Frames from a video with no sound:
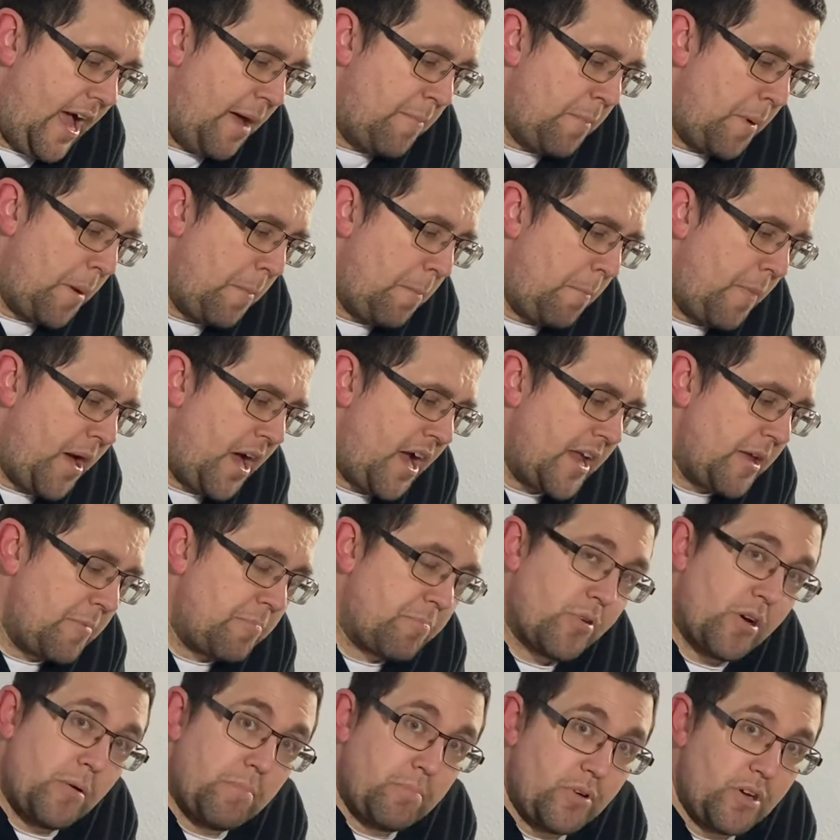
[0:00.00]
My
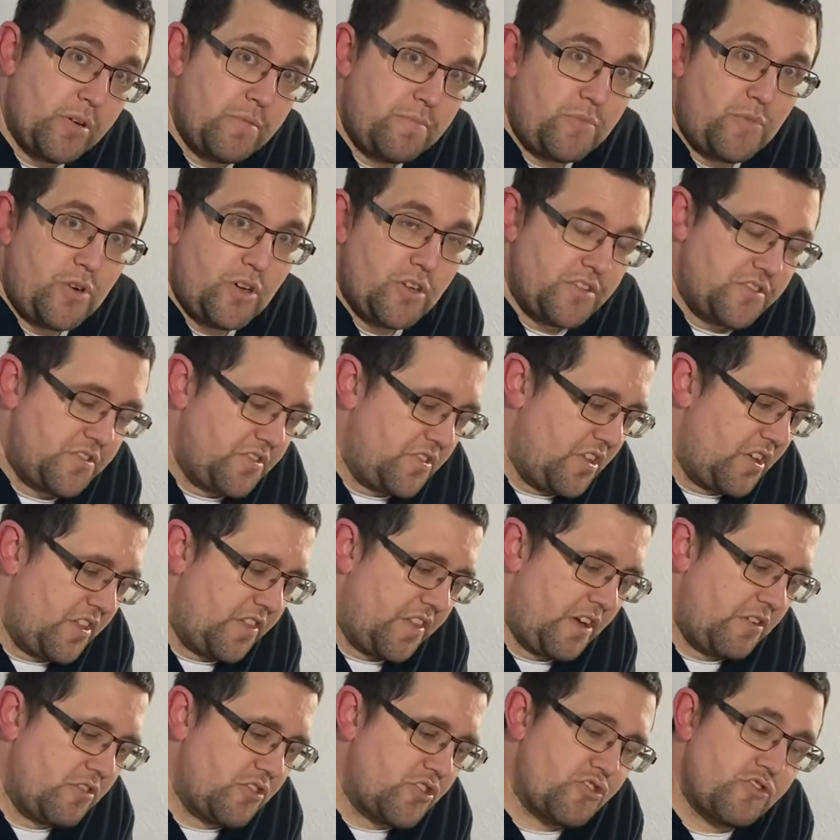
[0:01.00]
problem was that
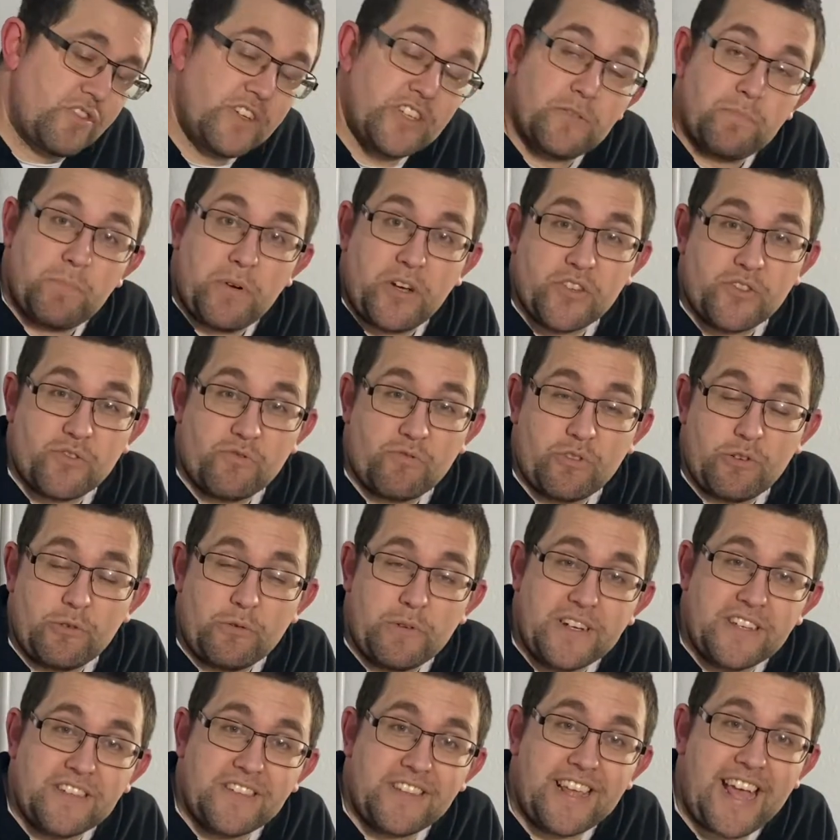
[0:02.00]
those 3 spots are
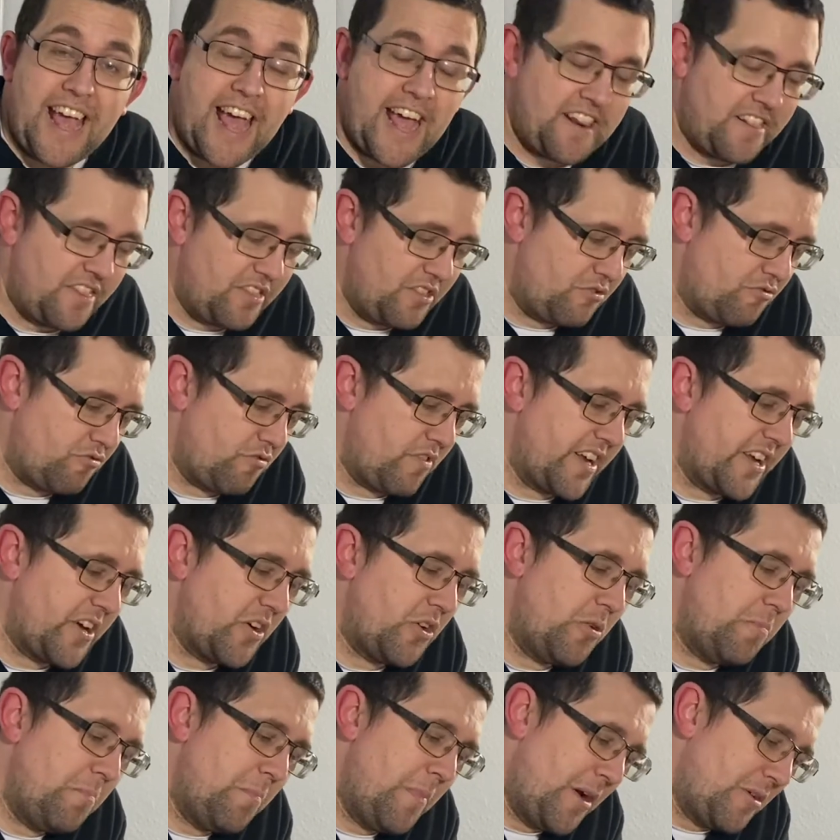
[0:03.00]
always the N3,
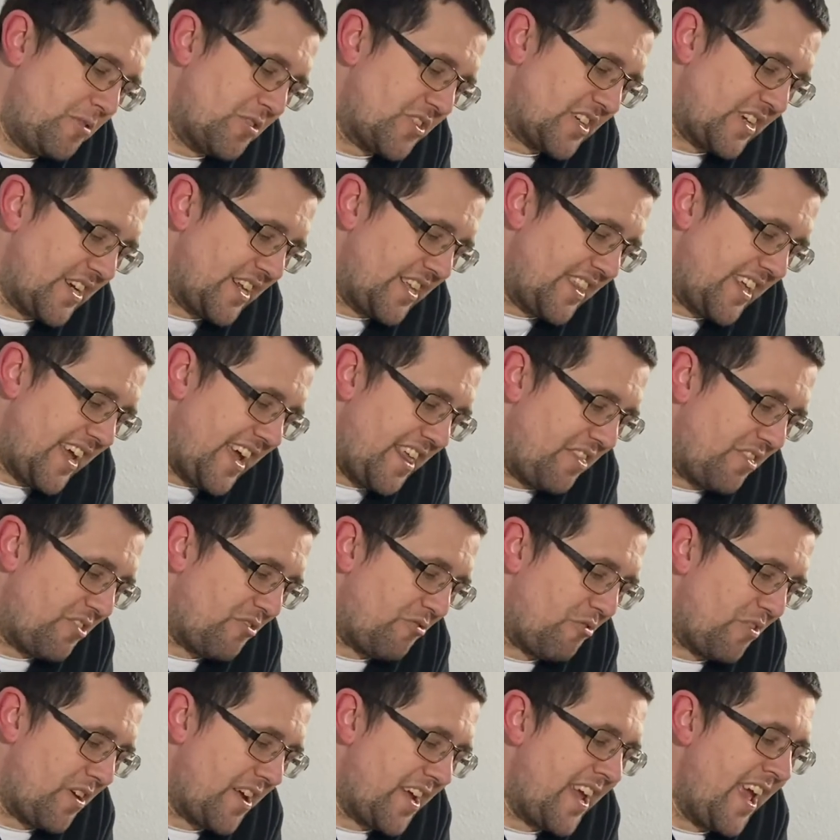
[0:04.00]
or mostly the
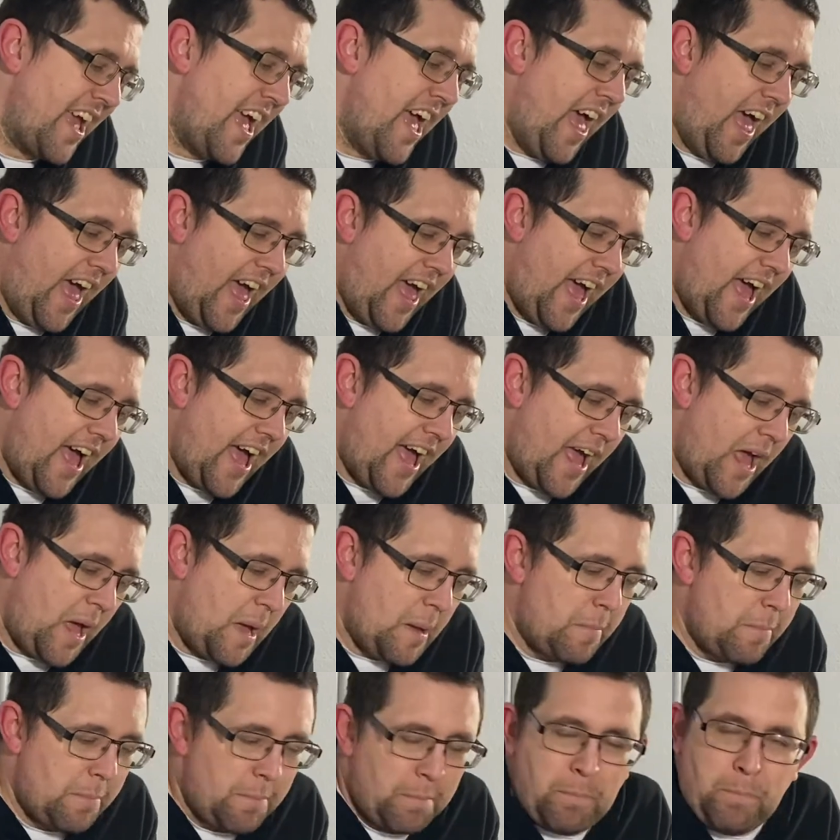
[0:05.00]

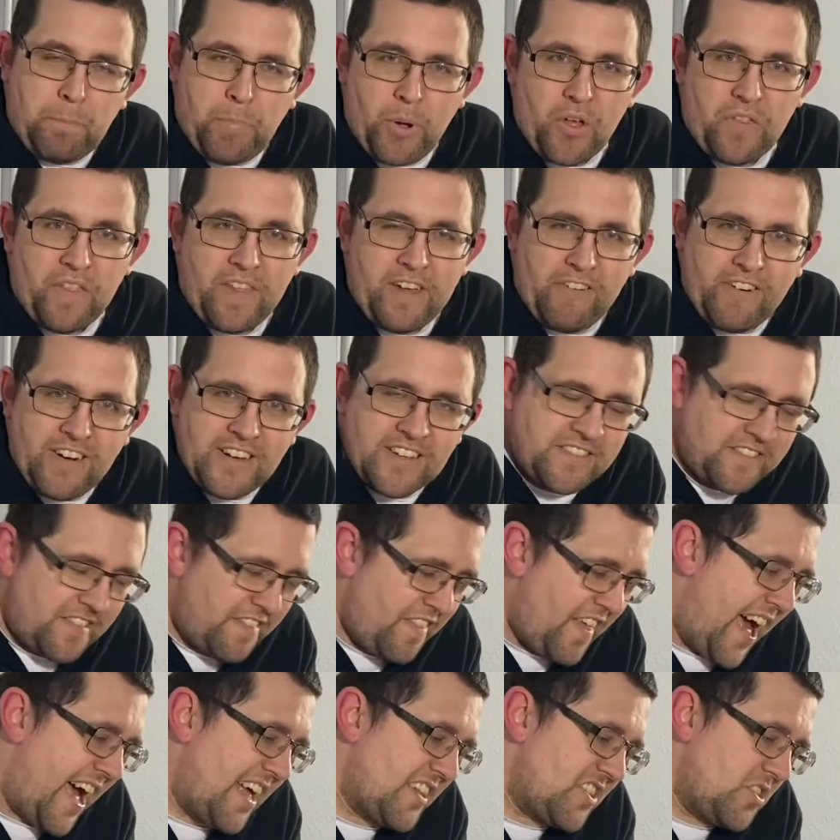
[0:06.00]
N3. But there is
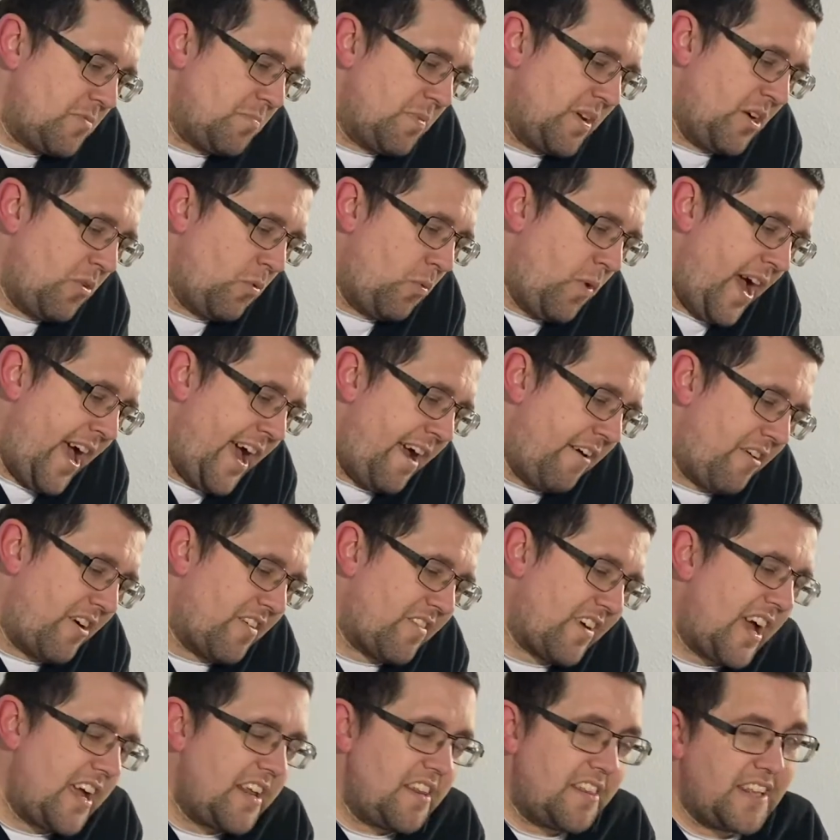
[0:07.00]
that to be aware
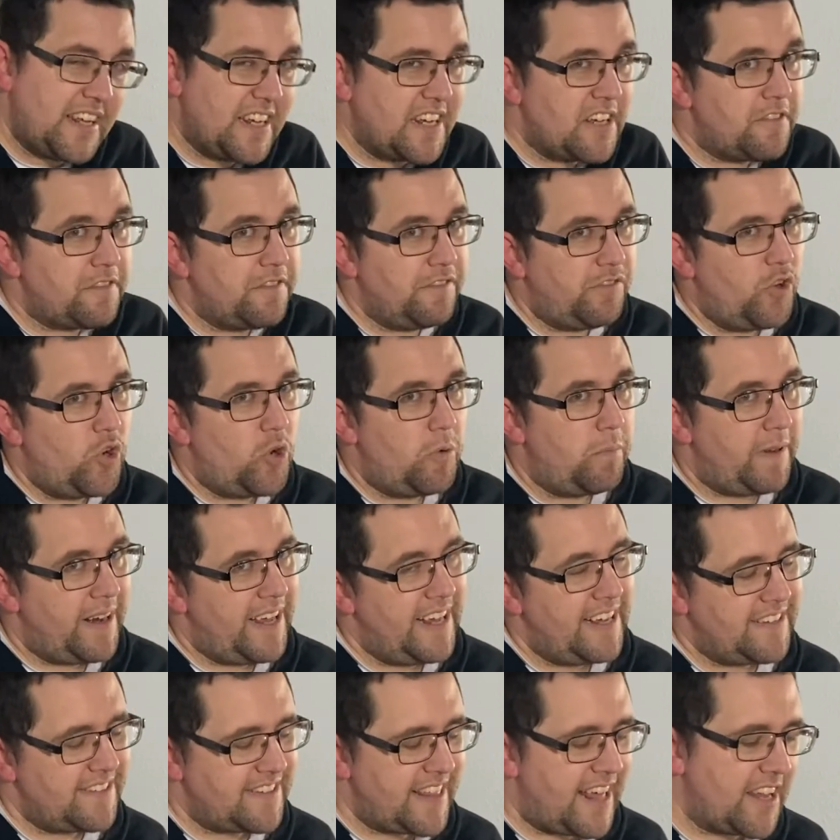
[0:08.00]
of. I think at 4
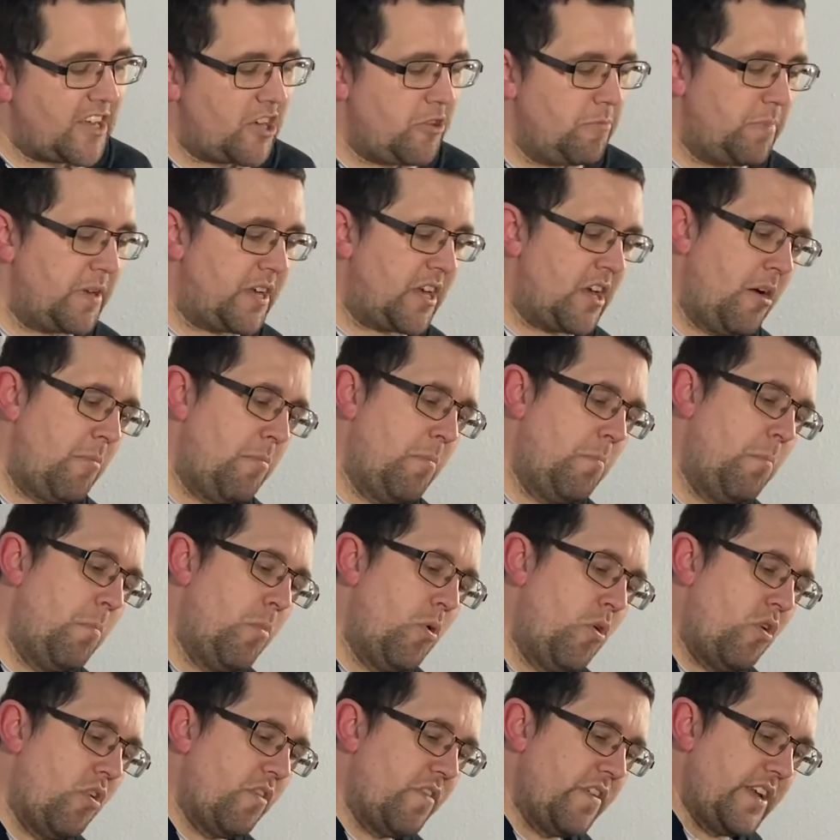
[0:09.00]
players that could become
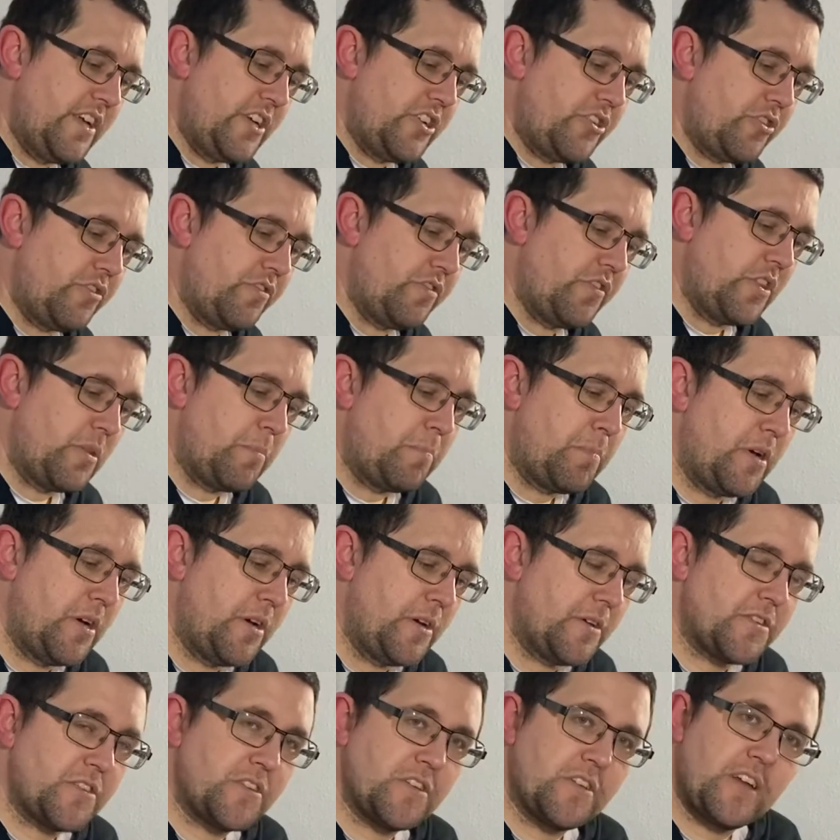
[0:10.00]
more of an issue for the
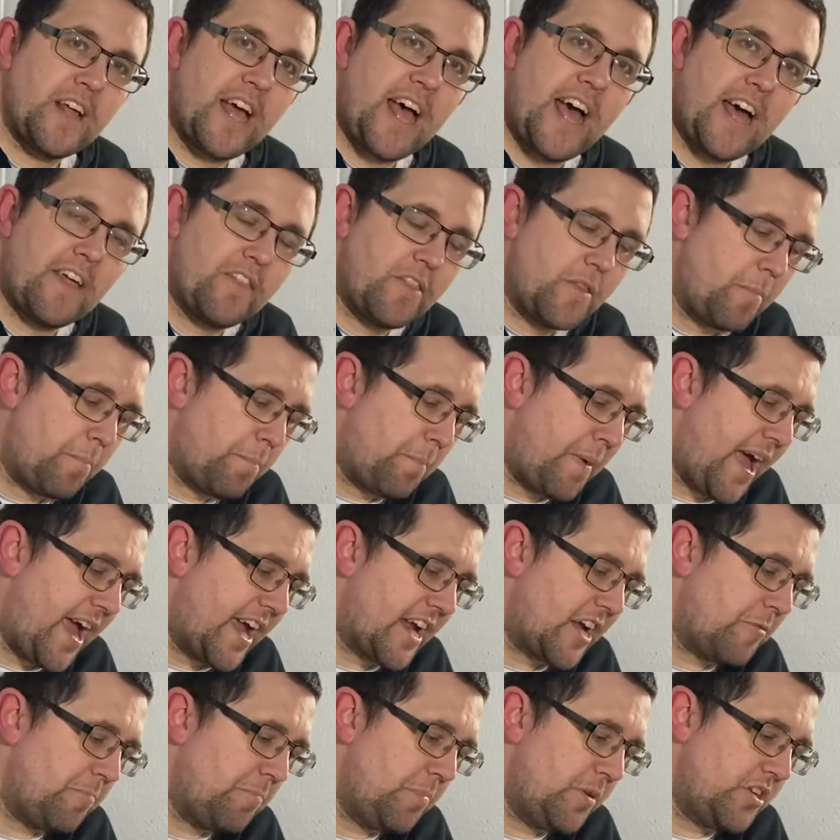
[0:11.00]
person at the
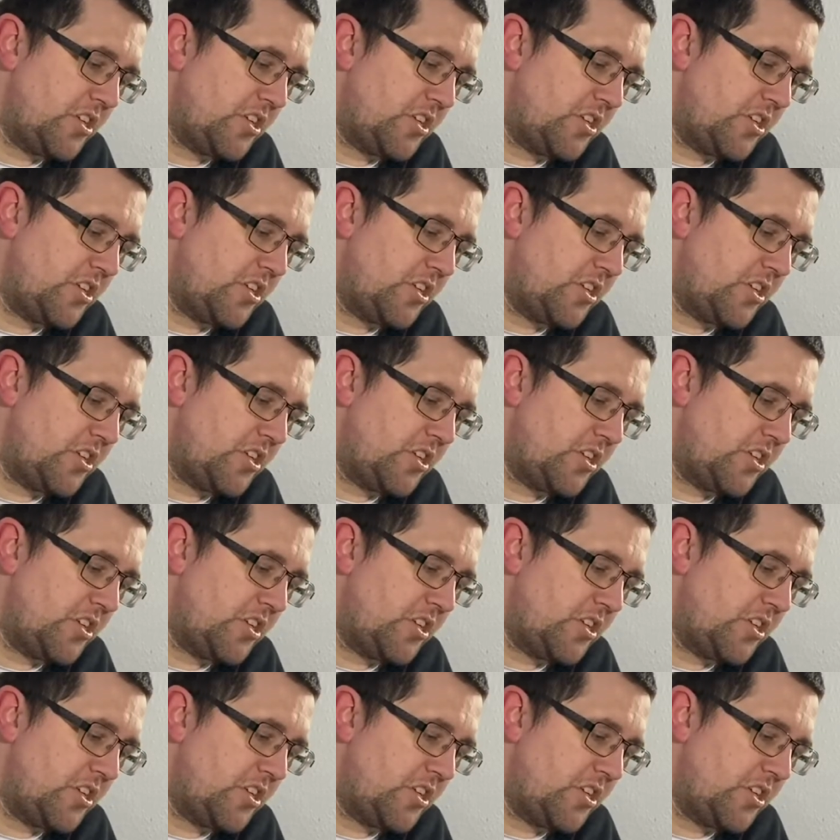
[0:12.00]
back, but